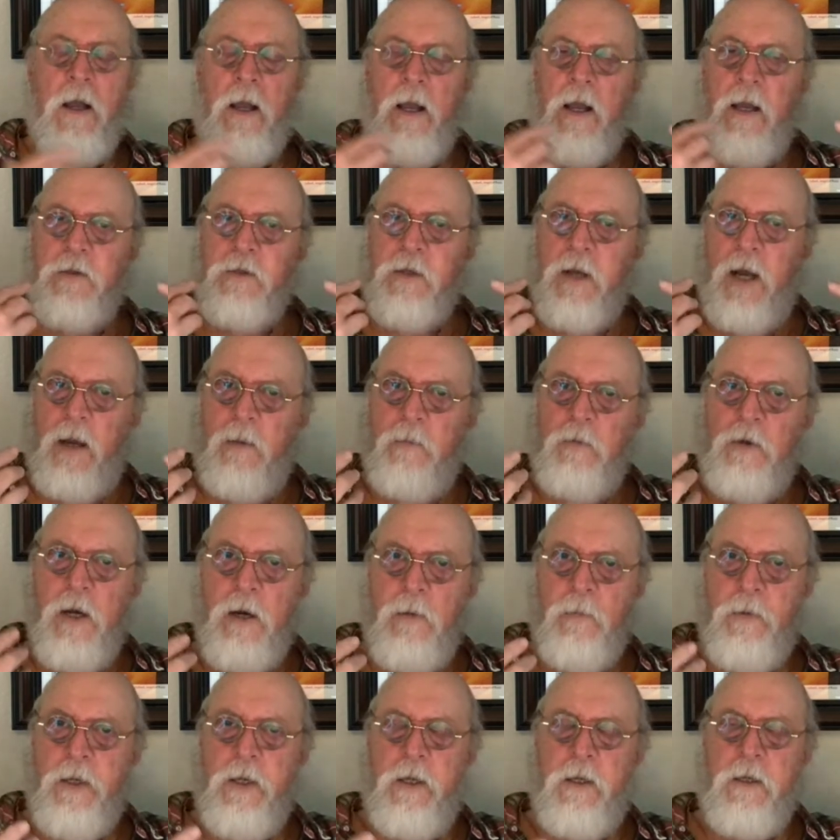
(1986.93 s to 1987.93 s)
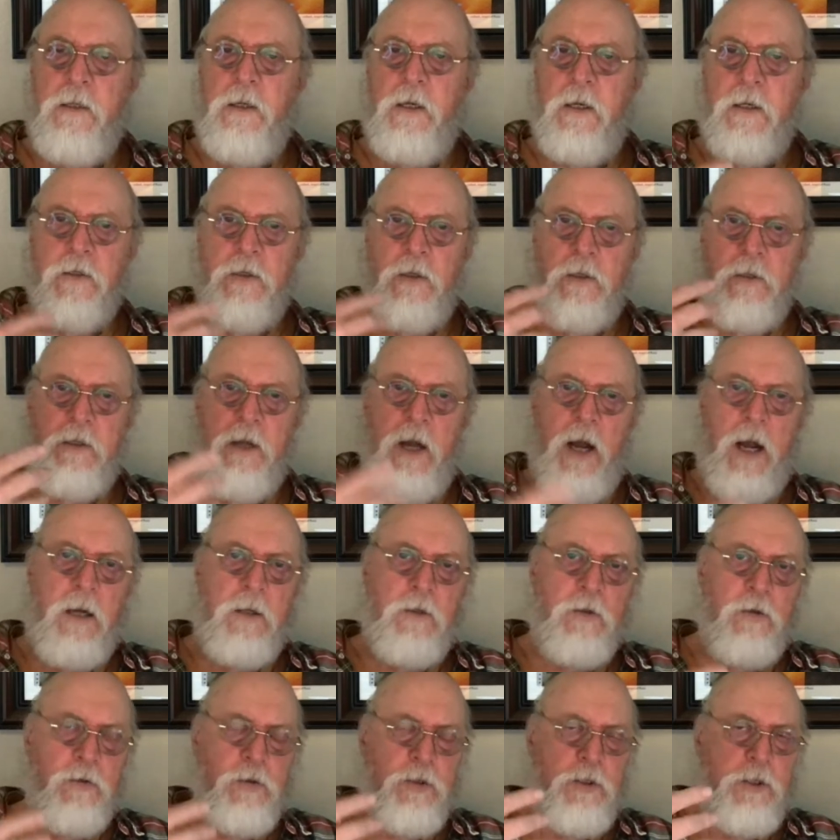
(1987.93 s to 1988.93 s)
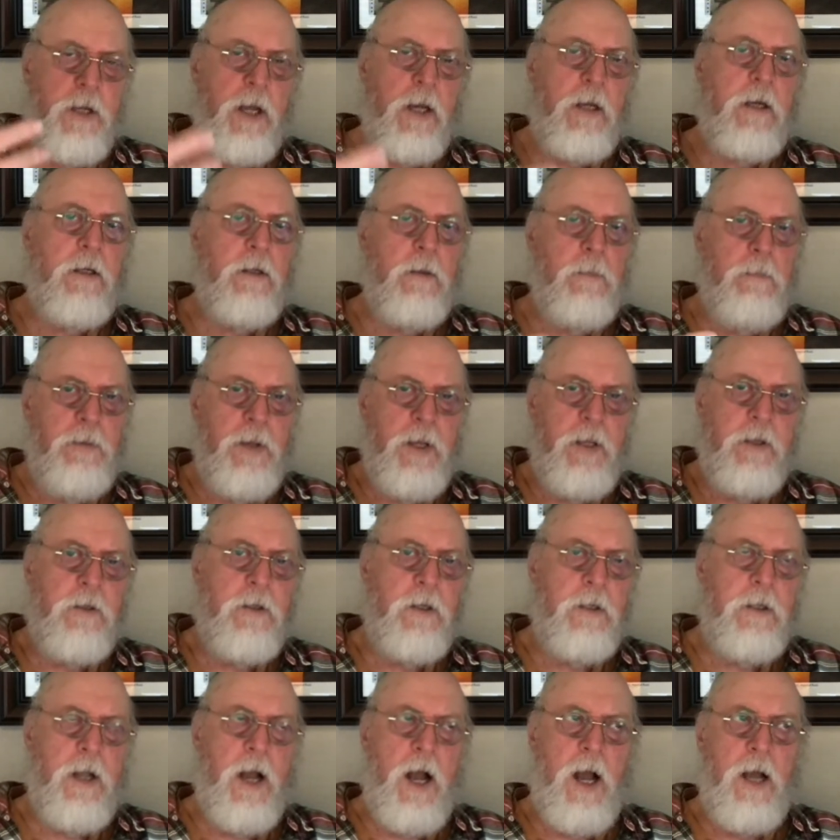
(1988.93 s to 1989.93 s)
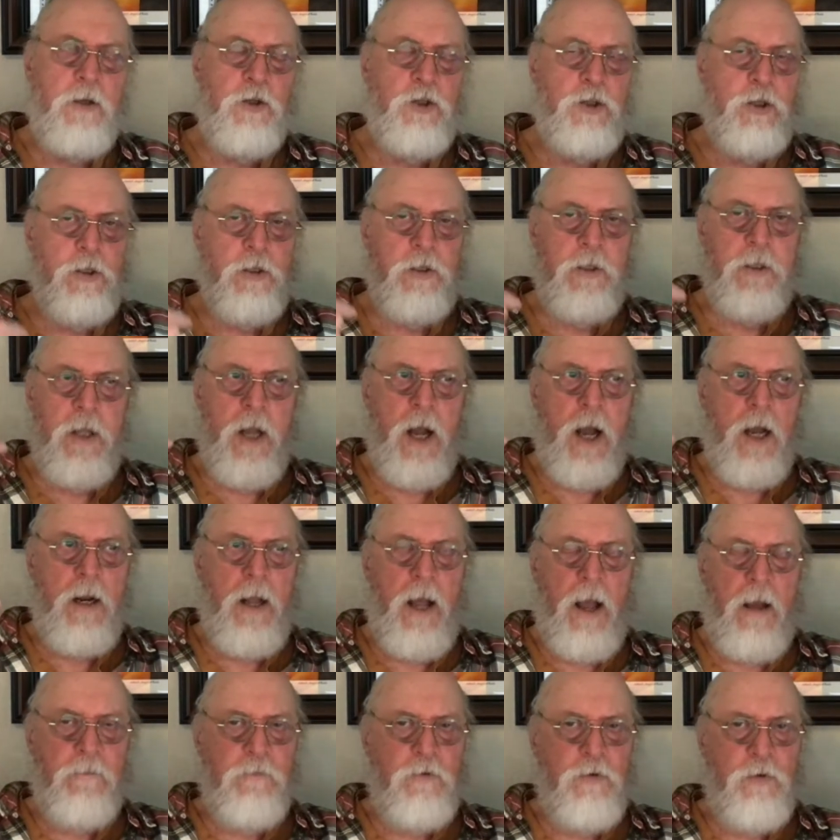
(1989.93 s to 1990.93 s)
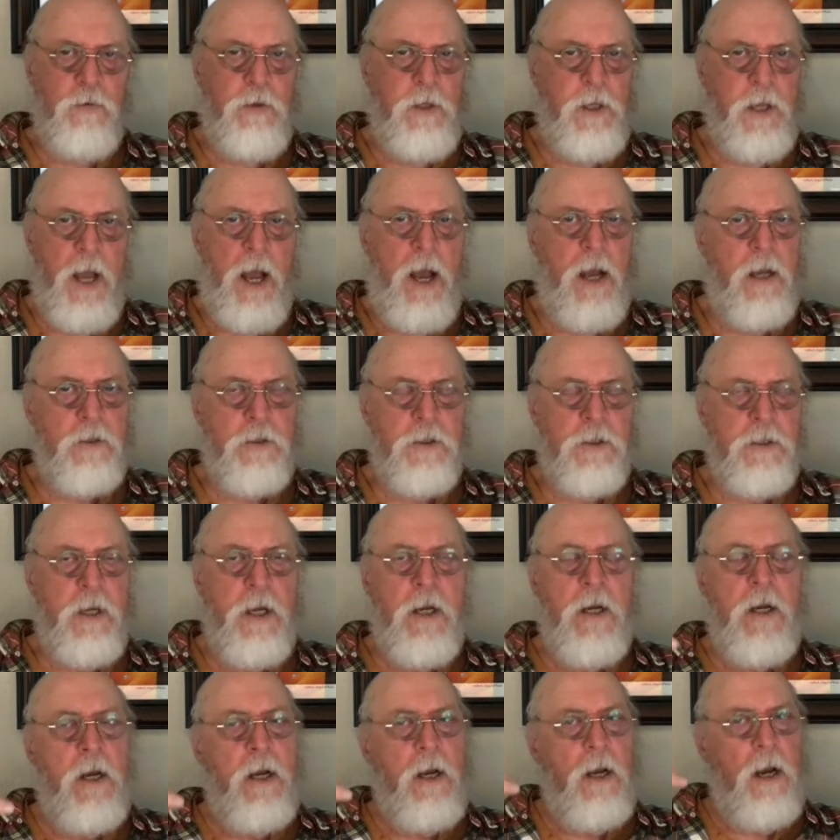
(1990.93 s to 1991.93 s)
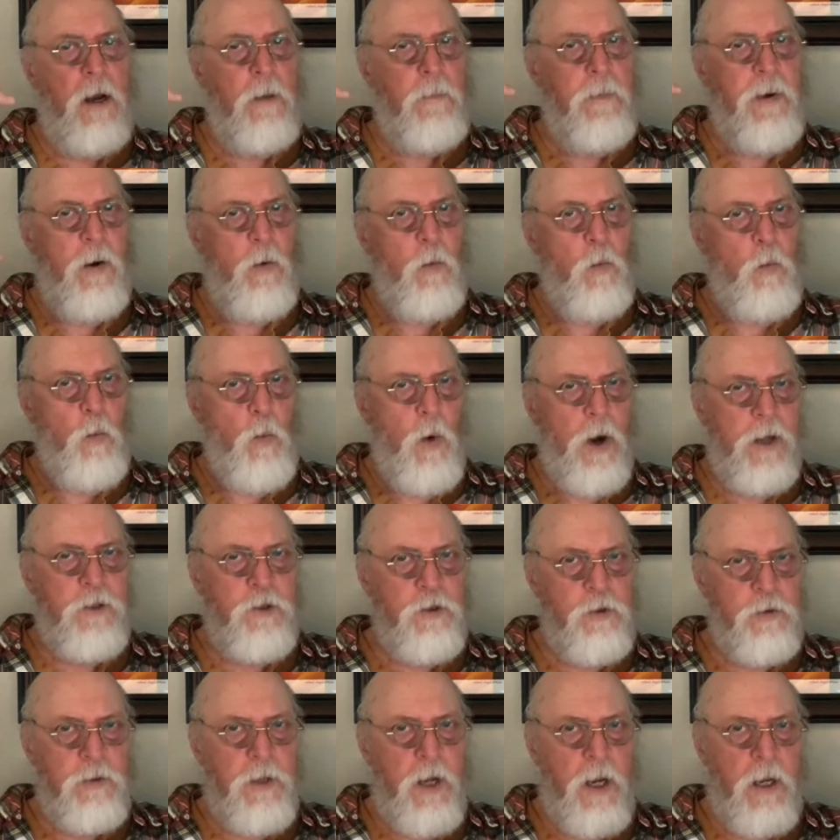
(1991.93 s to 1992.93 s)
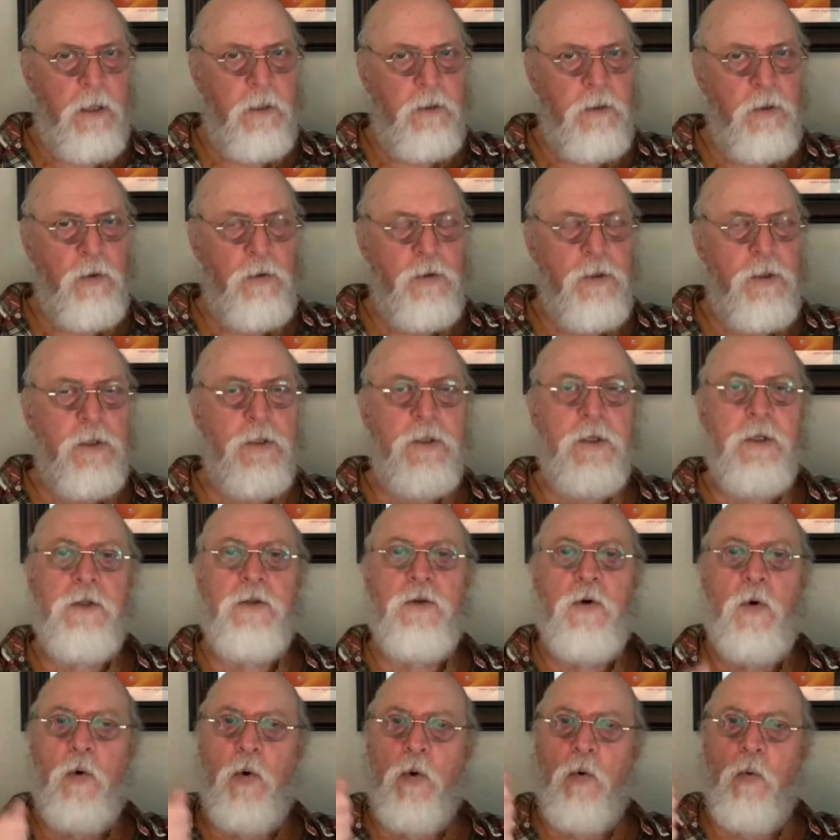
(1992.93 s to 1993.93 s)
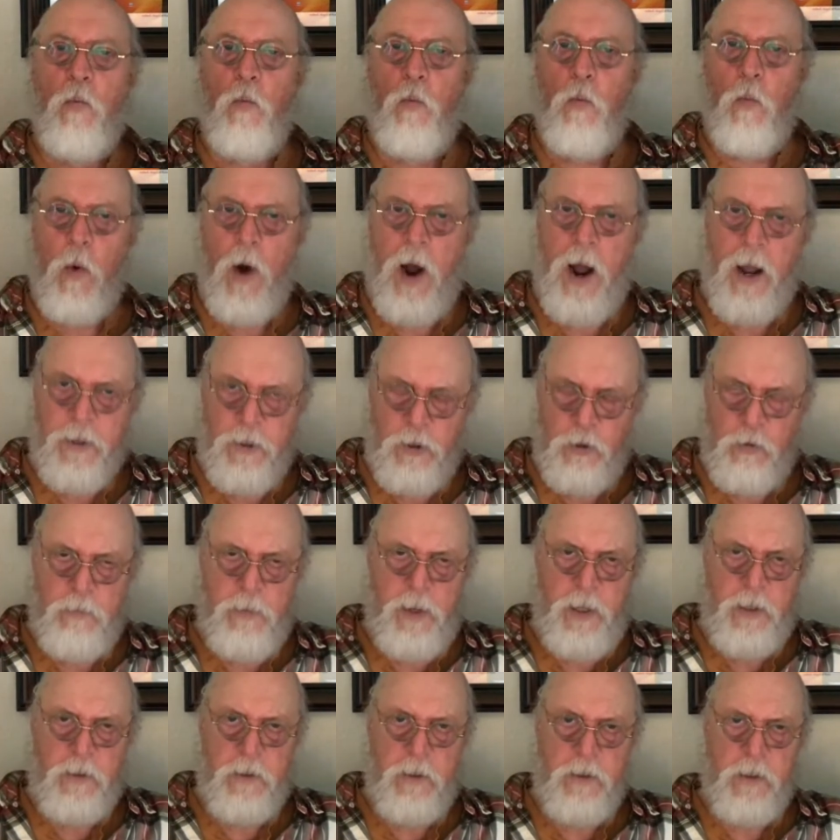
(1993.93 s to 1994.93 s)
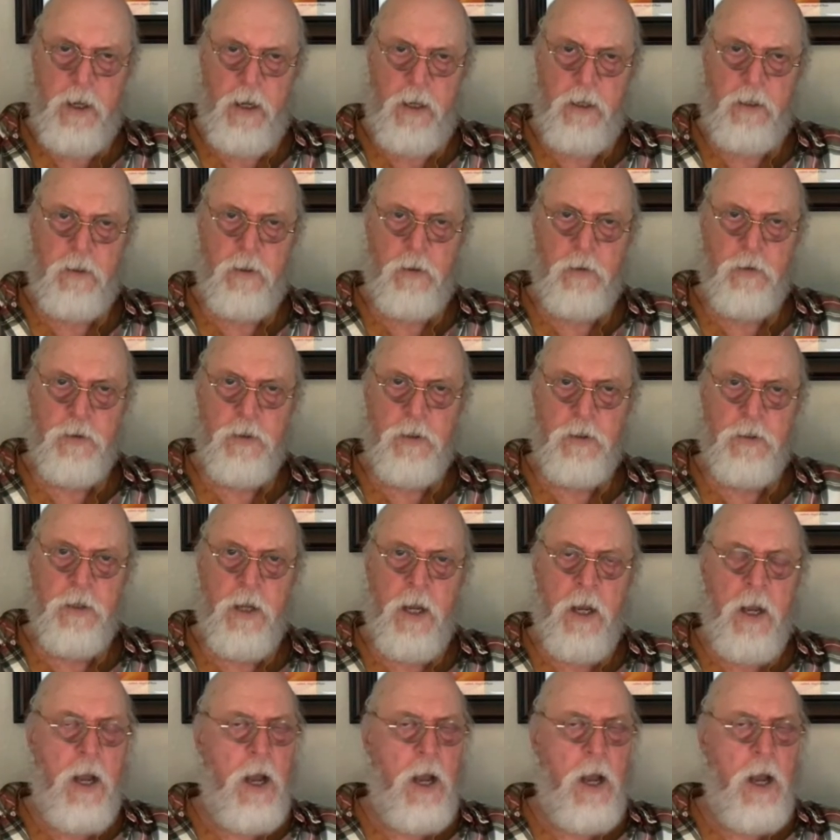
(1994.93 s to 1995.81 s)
As I'm coming in as a doctor's second opinion, I should not have to guess about what your diagnosis is or why you made the diagnosis.